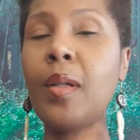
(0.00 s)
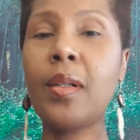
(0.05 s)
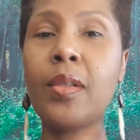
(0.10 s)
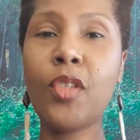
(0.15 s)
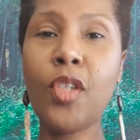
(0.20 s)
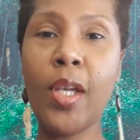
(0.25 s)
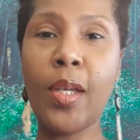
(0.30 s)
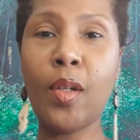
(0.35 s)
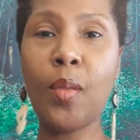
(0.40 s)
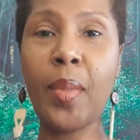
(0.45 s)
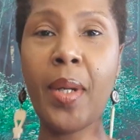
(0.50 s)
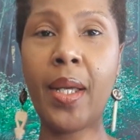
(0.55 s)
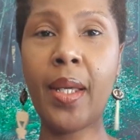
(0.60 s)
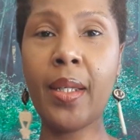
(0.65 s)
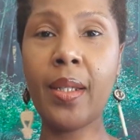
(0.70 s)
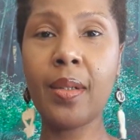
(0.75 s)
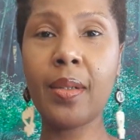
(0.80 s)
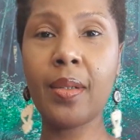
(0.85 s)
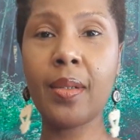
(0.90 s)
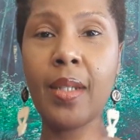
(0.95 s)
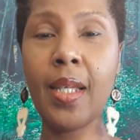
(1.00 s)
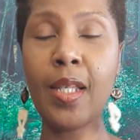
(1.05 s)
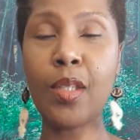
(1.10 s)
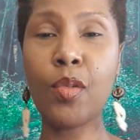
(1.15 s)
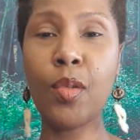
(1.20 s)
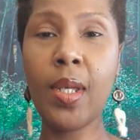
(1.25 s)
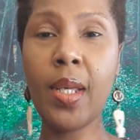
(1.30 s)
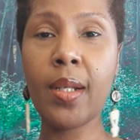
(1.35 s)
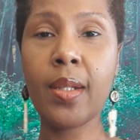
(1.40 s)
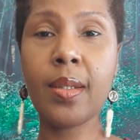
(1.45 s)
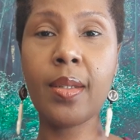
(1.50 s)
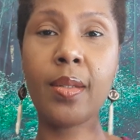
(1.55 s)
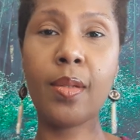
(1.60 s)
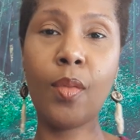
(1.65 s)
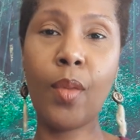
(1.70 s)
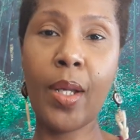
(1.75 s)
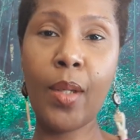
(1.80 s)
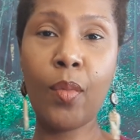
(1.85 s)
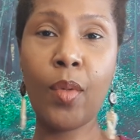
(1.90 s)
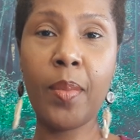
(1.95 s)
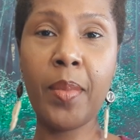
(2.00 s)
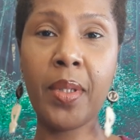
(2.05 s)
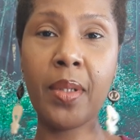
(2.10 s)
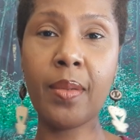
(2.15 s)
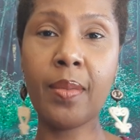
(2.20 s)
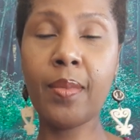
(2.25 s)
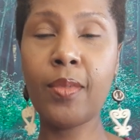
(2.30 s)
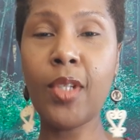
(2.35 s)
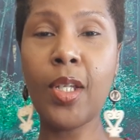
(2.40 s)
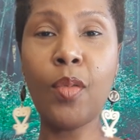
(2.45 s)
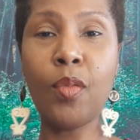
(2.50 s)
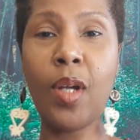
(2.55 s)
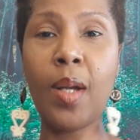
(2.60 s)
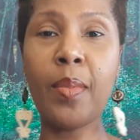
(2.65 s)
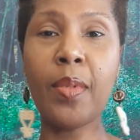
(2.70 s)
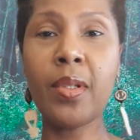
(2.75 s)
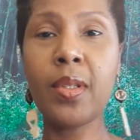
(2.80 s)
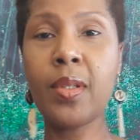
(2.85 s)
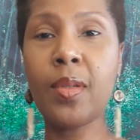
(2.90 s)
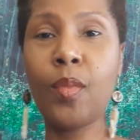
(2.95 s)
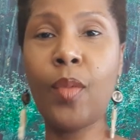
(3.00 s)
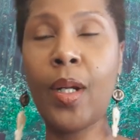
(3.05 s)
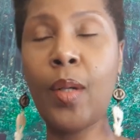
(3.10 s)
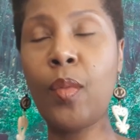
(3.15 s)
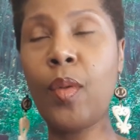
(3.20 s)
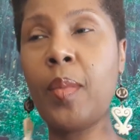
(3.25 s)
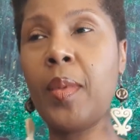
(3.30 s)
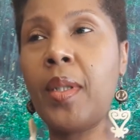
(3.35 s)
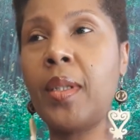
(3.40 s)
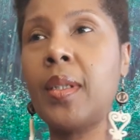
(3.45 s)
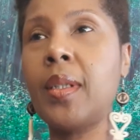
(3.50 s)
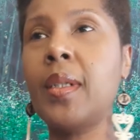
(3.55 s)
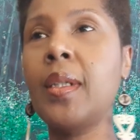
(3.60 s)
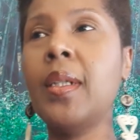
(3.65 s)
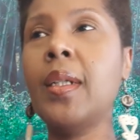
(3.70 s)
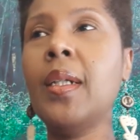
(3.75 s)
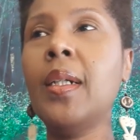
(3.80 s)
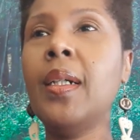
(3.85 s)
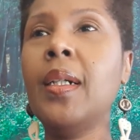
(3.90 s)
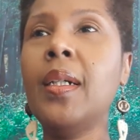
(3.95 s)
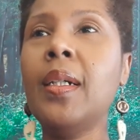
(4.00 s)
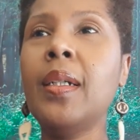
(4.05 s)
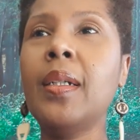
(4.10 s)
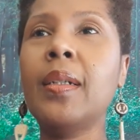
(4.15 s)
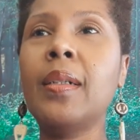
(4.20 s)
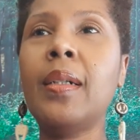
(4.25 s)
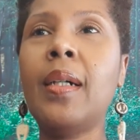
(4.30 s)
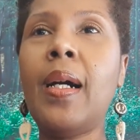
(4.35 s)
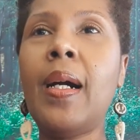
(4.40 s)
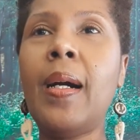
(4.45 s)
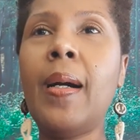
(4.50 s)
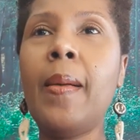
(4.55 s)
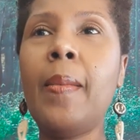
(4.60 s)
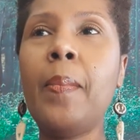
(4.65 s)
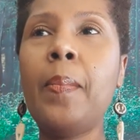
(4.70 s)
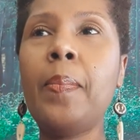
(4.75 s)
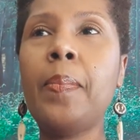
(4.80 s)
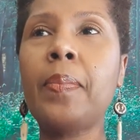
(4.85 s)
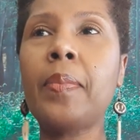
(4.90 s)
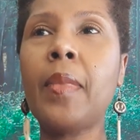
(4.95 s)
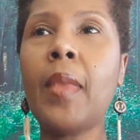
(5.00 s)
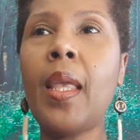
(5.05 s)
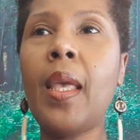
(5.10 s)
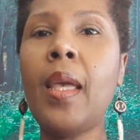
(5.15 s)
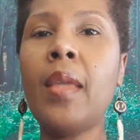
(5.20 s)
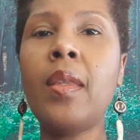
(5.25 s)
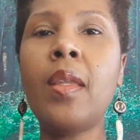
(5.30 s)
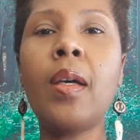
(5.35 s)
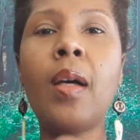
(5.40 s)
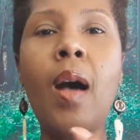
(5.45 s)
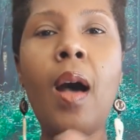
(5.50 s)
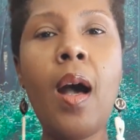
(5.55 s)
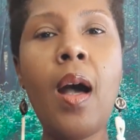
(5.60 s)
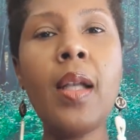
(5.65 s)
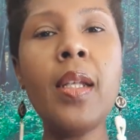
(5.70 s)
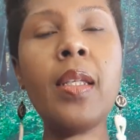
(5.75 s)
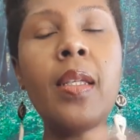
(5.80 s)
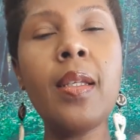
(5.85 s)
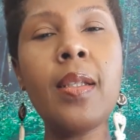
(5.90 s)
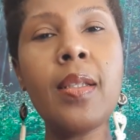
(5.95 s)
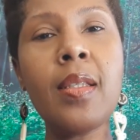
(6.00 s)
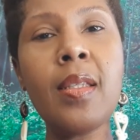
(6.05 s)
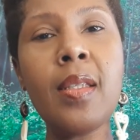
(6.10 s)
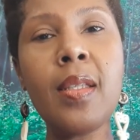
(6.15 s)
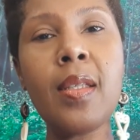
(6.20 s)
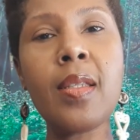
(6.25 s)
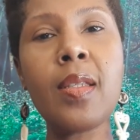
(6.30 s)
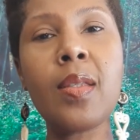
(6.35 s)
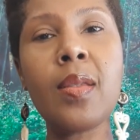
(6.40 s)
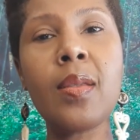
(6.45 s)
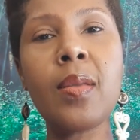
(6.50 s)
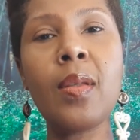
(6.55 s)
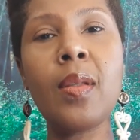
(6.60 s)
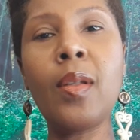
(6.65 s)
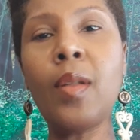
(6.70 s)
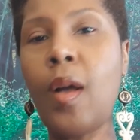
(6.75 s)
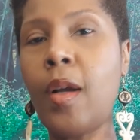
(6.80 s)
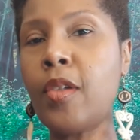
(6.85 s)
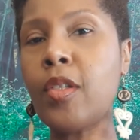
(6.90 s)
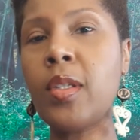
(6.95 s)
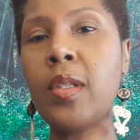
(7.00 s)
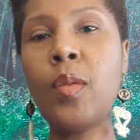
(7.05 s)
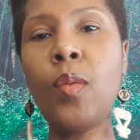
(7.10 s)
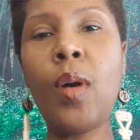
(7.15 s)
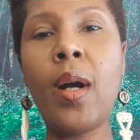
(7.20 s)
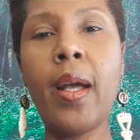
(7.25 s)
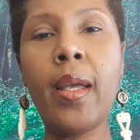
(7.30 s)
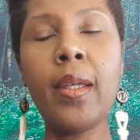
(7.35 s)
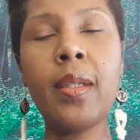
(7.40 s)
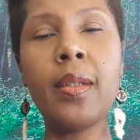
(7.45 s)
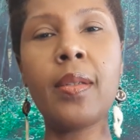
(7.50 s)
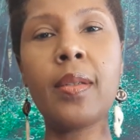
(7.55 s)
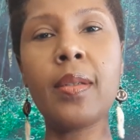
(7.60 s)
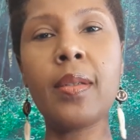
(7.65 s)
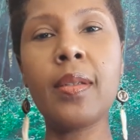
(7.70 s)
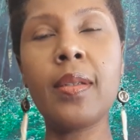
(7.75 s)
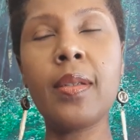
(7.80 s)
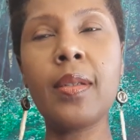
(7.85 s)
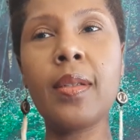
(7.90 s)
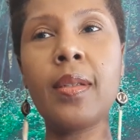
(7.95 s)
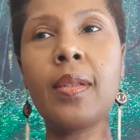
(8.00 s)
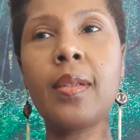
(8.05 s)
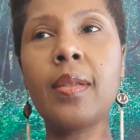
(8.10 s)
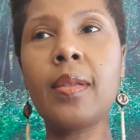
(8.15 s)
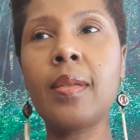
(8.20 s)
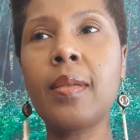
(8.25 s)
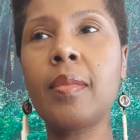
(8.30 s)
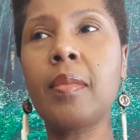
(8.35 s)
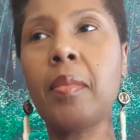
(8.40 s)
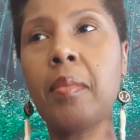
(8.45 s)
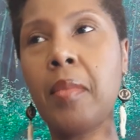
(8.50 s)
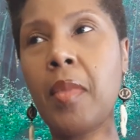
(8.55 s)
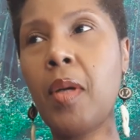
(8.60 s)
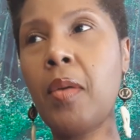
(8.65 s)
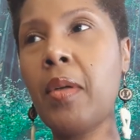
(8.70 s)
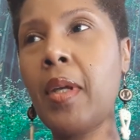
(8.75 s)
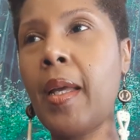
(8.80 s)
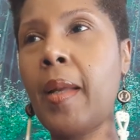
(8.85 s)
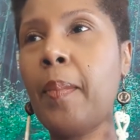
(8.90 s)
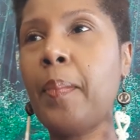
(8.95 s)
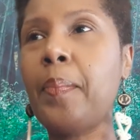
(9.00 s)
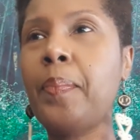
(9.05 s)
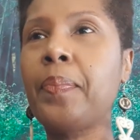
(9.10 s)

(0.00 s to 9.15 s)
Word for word: Channeled by Esther Hicks, white woman, Jane Roberts, white woman. Um, and the audiences, largely white. Okay.